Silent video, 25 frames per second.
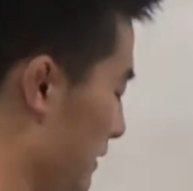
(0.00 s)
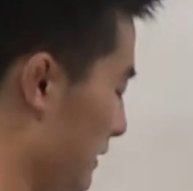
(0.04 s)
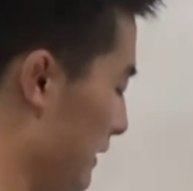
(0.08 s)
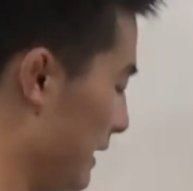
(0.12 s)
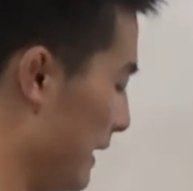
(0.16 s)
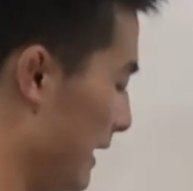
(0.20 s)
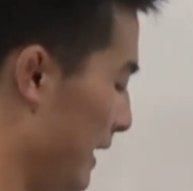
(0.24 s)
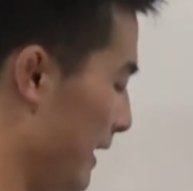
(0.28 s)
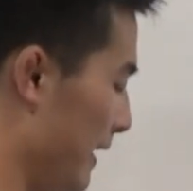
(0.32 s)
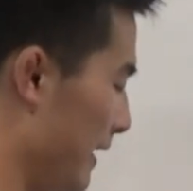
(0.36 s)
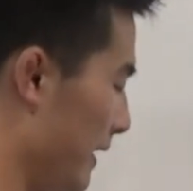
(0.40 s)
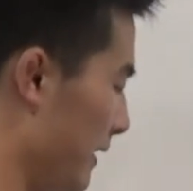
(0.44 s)

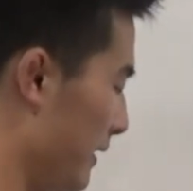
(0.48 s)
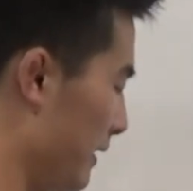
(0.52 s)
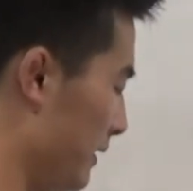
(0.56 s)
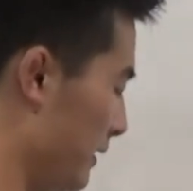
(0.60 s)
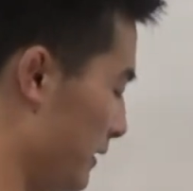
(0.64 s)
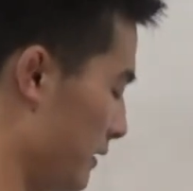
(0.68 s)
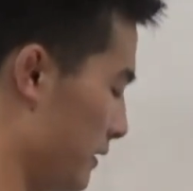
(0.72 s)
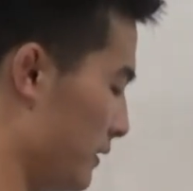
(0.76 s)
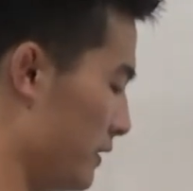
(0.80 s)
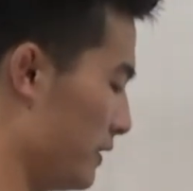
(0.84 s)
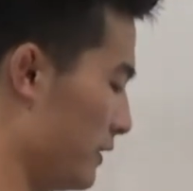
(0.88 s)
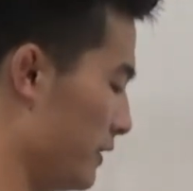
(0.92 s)

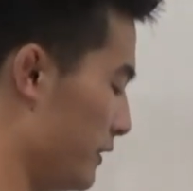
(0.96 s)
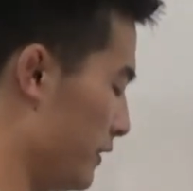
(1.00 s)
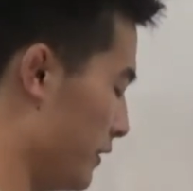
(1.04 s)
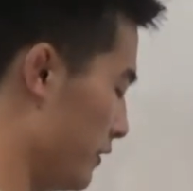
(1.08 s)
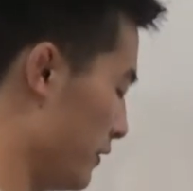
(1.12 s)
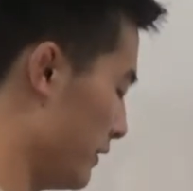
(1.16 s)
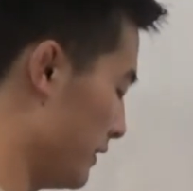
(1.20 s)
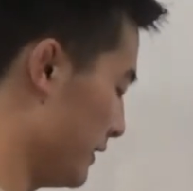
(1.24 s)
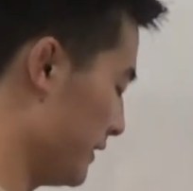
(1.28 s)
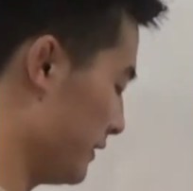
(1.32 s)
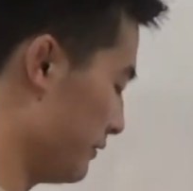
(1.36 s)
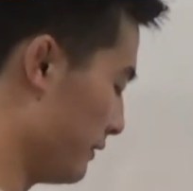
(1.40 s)
And
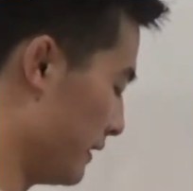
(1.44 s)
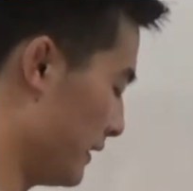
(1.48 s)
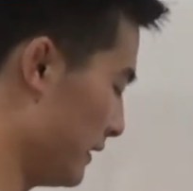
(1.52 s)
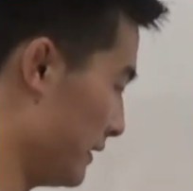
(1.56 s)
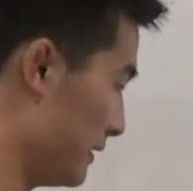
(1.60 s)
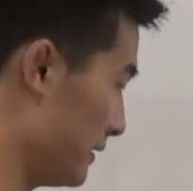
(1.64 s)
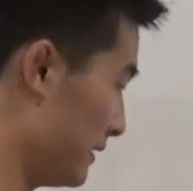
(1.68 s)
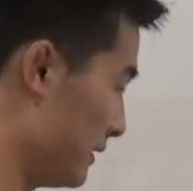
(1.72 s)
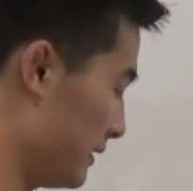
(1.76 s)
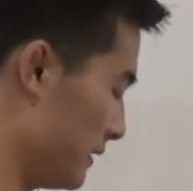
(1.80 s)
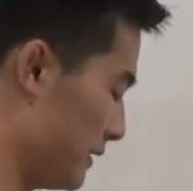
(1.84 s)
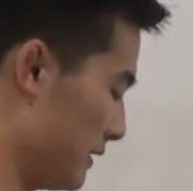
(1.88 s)
so this
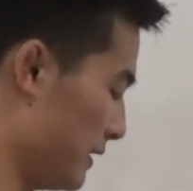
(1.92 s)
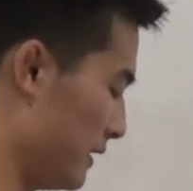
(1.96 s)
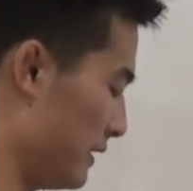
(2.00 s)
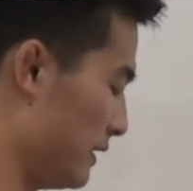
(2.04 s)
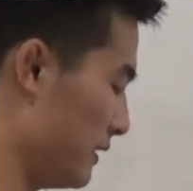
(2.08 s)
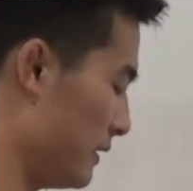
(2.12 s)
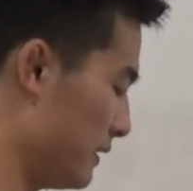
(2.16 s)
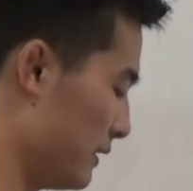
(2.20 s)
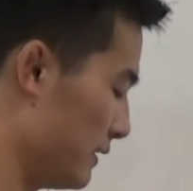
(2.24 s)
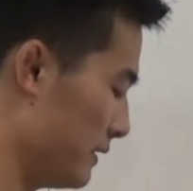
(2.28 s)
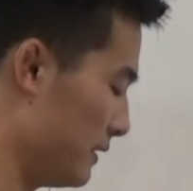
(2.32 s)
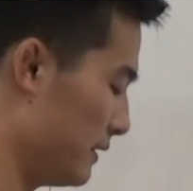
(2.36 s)

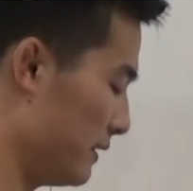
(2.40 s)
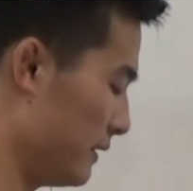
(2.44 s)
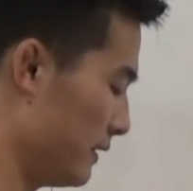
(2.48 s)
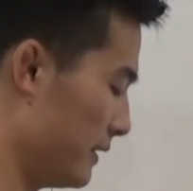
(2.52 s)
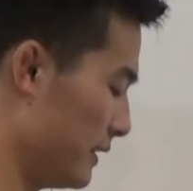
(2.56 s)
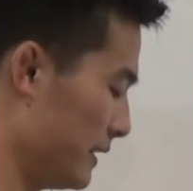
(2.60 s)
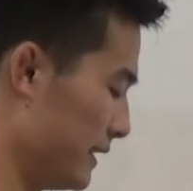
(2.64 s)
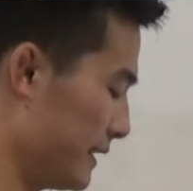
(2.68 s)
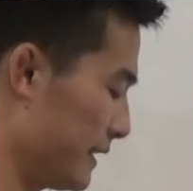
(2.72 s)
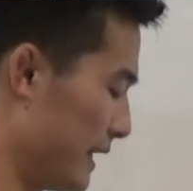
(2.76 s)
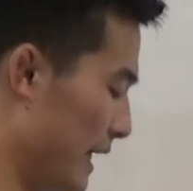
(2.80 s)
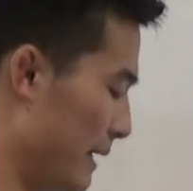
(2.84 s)

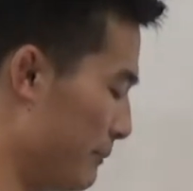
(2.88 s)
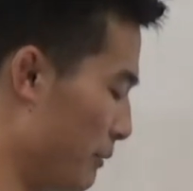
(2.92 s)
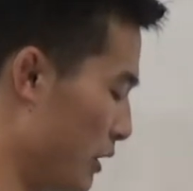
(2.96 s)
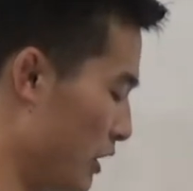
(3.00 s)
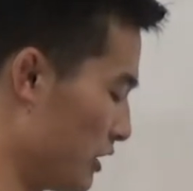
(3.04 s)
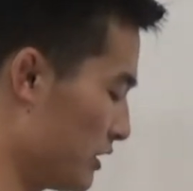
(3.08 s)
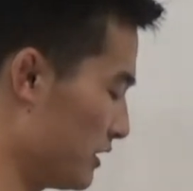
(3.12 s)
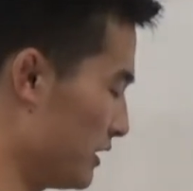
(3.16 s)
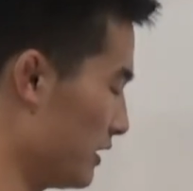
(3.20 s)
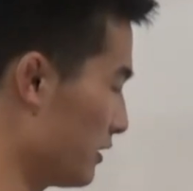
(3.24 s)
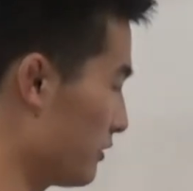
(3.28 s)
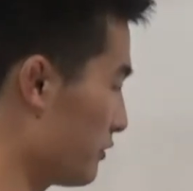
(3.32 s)

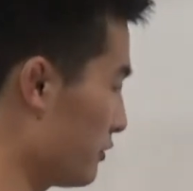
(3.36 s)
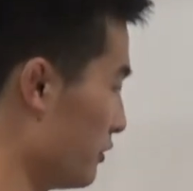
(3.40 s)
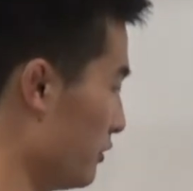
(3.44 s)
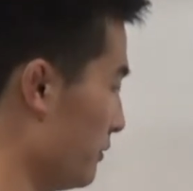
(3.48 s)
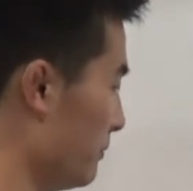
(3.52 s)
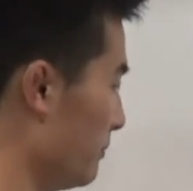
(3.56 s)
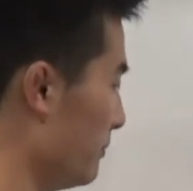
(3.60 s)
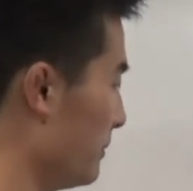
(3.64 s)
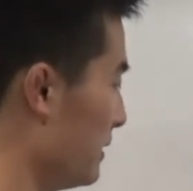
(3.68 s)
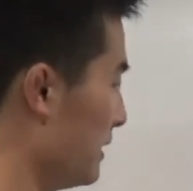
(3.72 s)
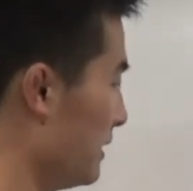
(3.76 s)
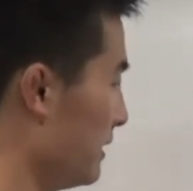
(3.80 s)
carboxyl
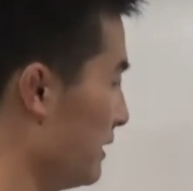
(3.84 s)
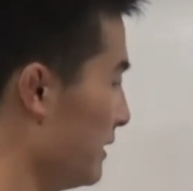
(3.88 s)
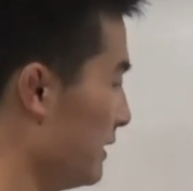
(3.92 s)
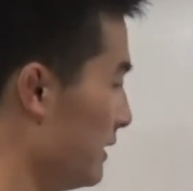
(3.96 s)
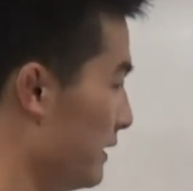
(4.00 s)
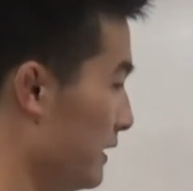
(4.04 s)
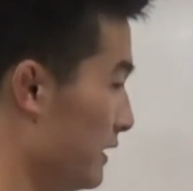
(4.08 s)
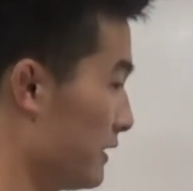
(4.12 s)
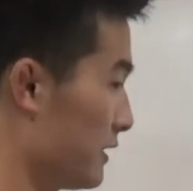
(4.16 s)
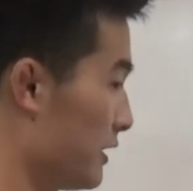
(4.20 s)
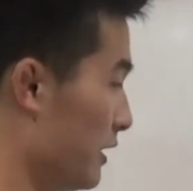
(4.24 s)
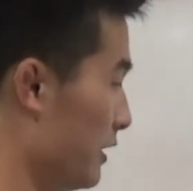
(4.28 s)
group
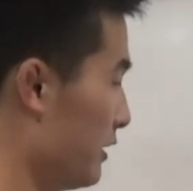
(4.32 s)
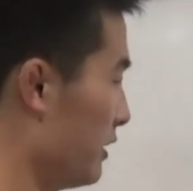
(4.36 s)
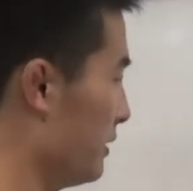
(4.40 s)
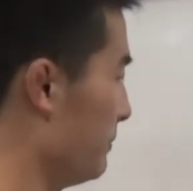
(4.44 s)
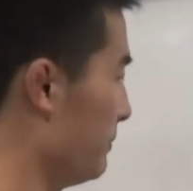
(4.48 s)
is going